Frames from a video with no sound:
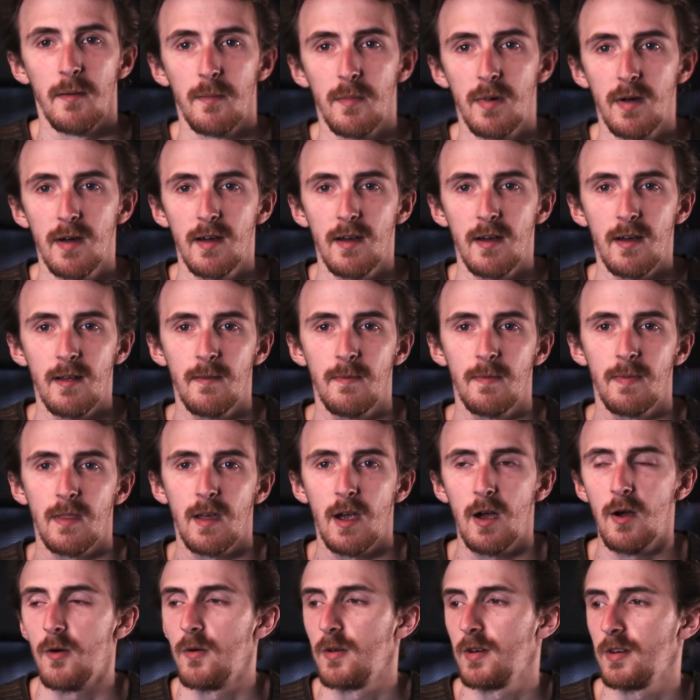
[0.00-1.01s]
But
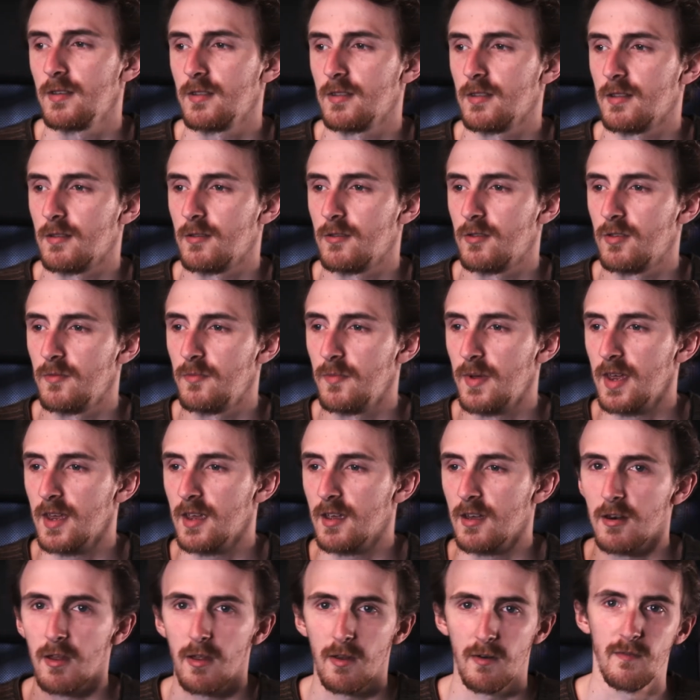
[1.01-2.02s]
I wanted to
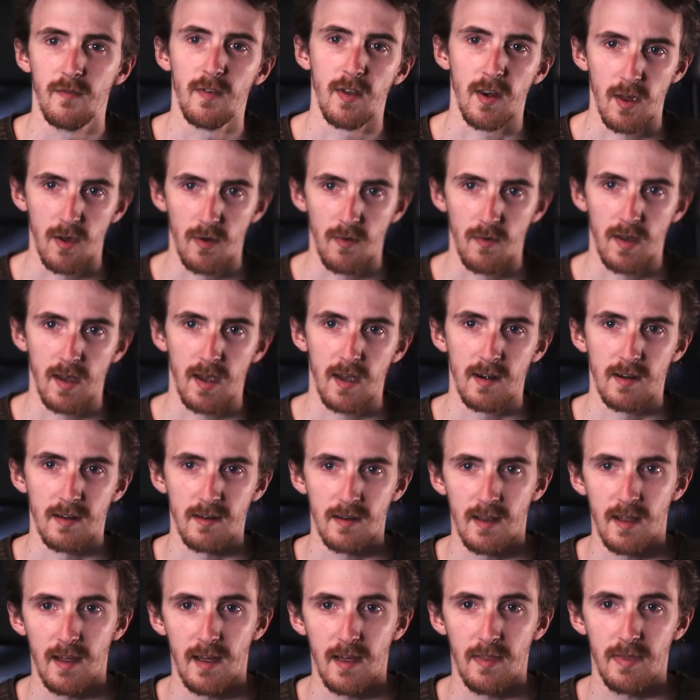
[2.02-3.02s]
make another video
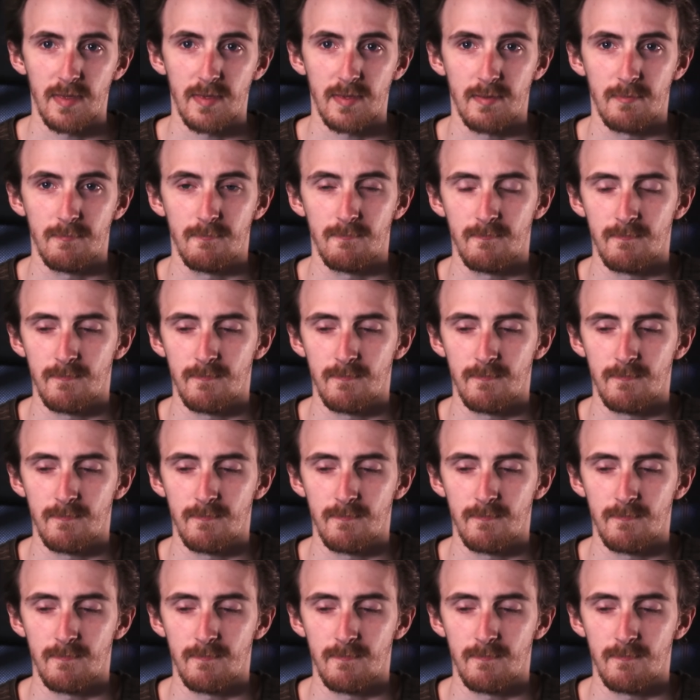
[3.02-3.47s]
again and